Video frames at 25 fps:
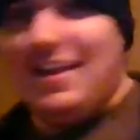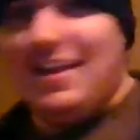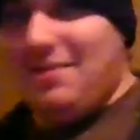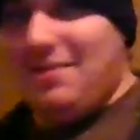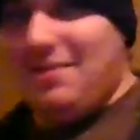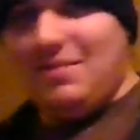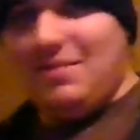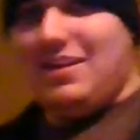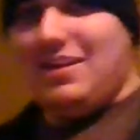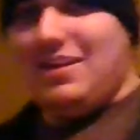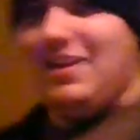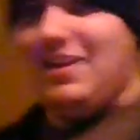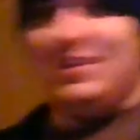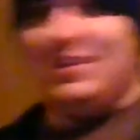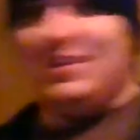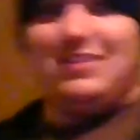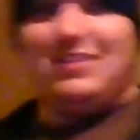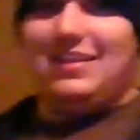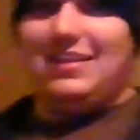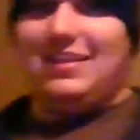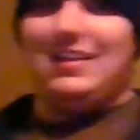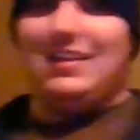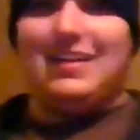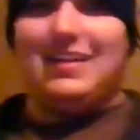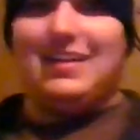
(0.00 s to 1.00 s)
I mean,
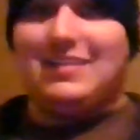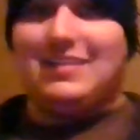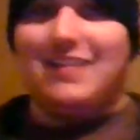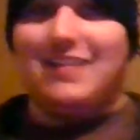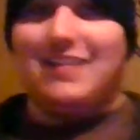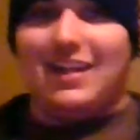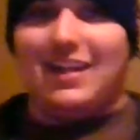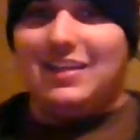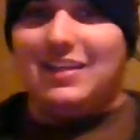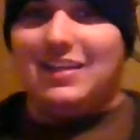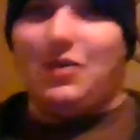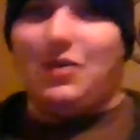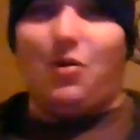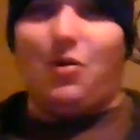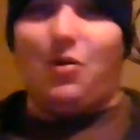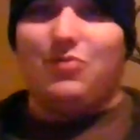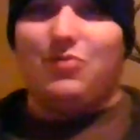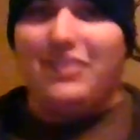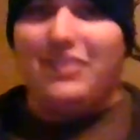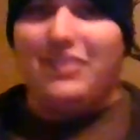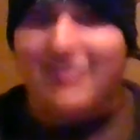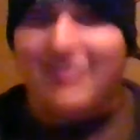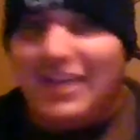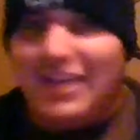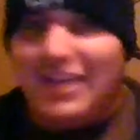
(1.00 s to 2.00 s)
that's not the
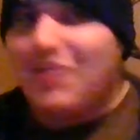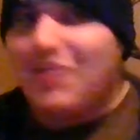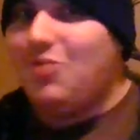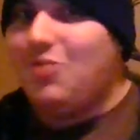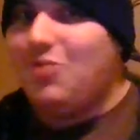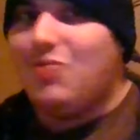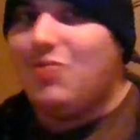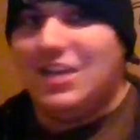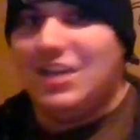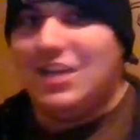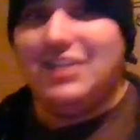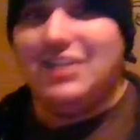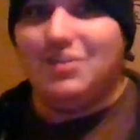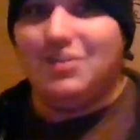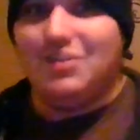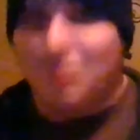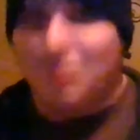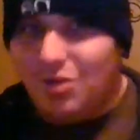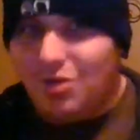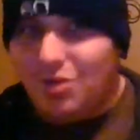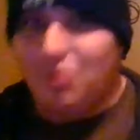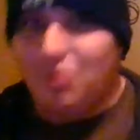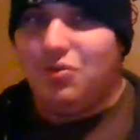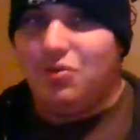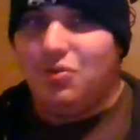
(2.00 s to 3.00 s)
only thing you can
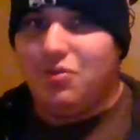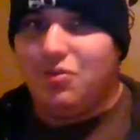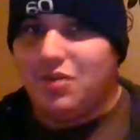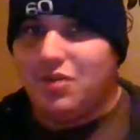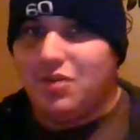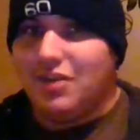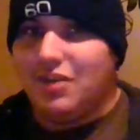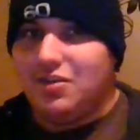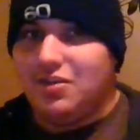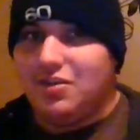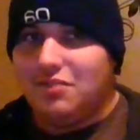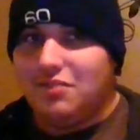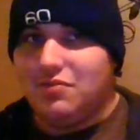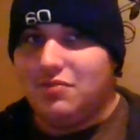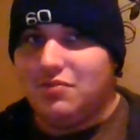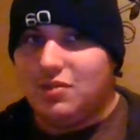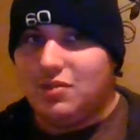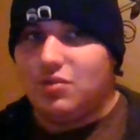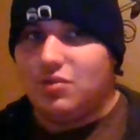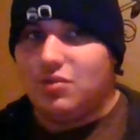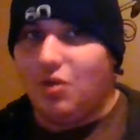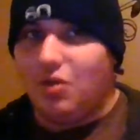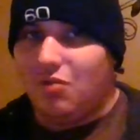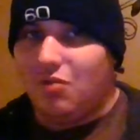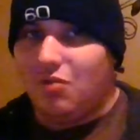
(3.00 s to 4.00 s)
do. You can do
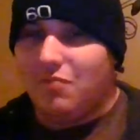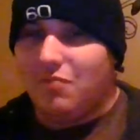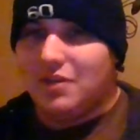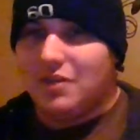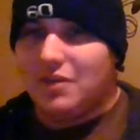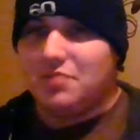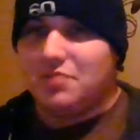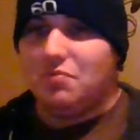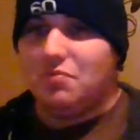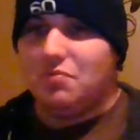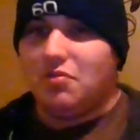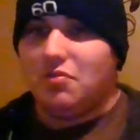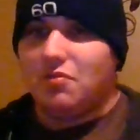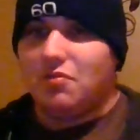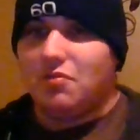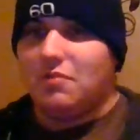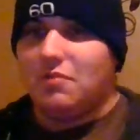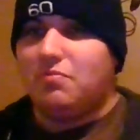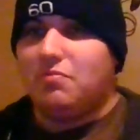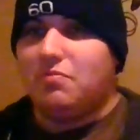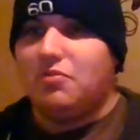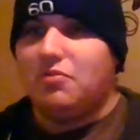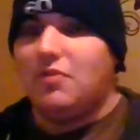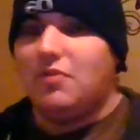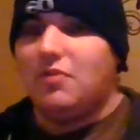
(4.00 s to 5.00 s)
so much more with
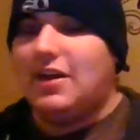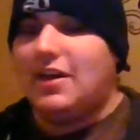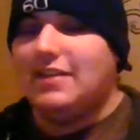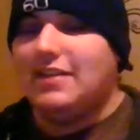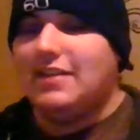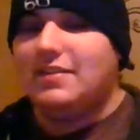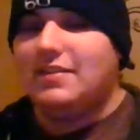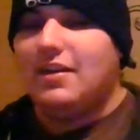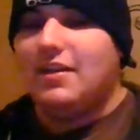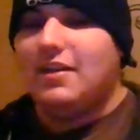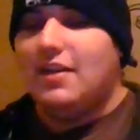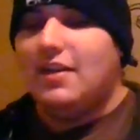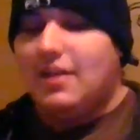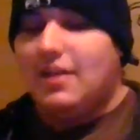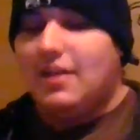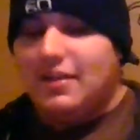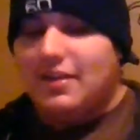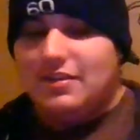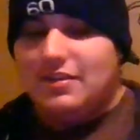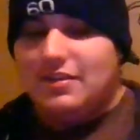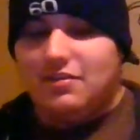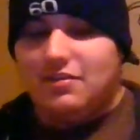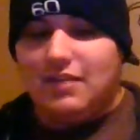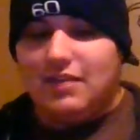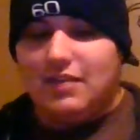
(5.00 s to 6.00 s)
Blue Eyes.
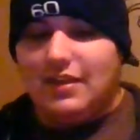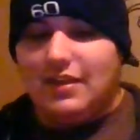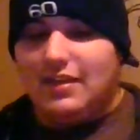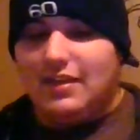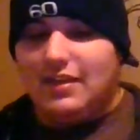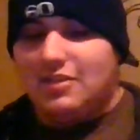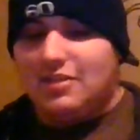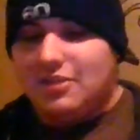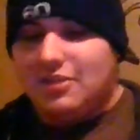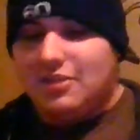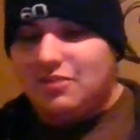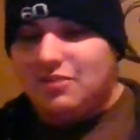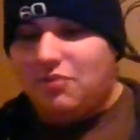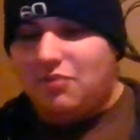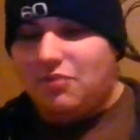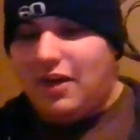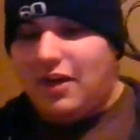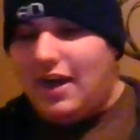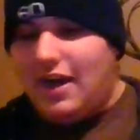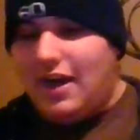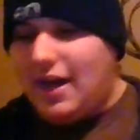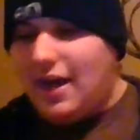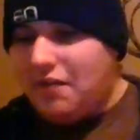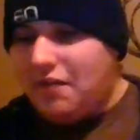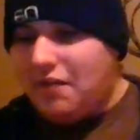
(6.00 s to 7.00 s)
So that's why
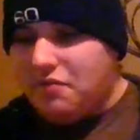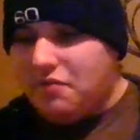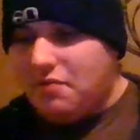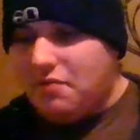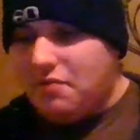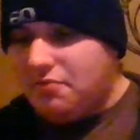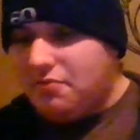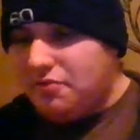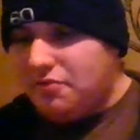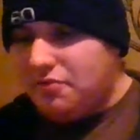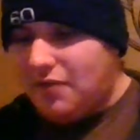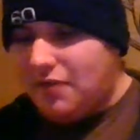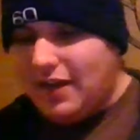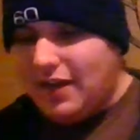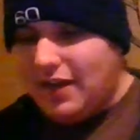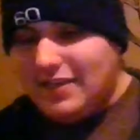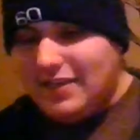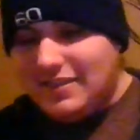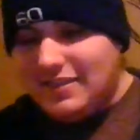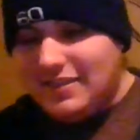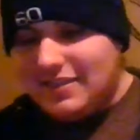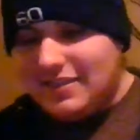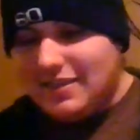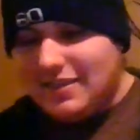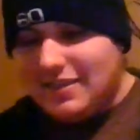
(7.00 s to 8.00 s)
I run Blue
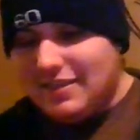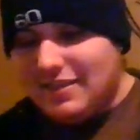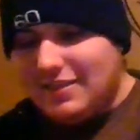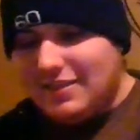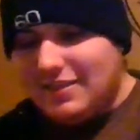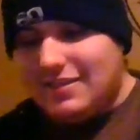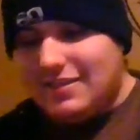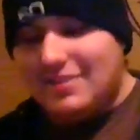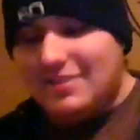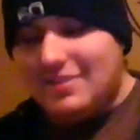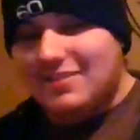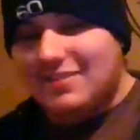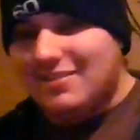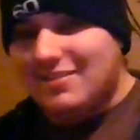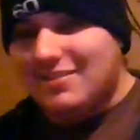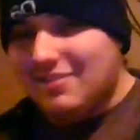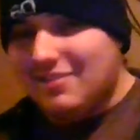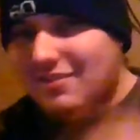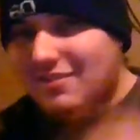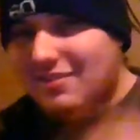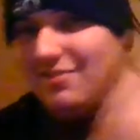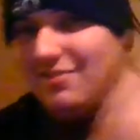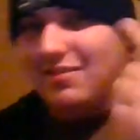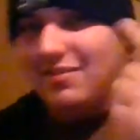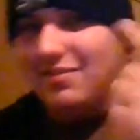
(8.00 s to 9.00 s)
Eyes, is because it's
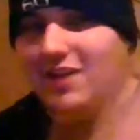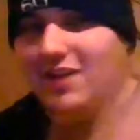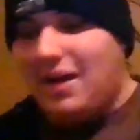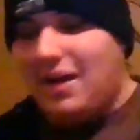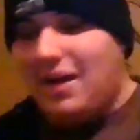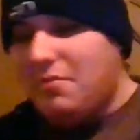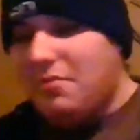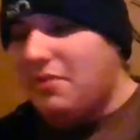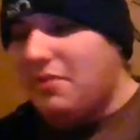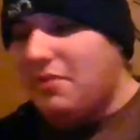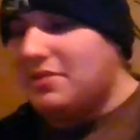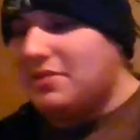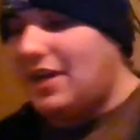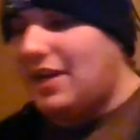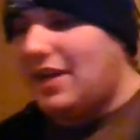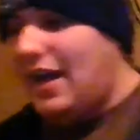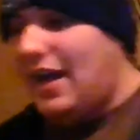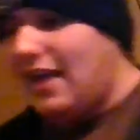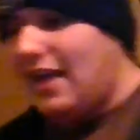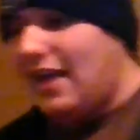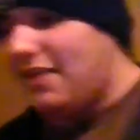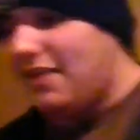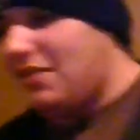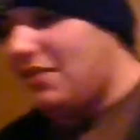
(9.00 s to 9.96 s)
combos I can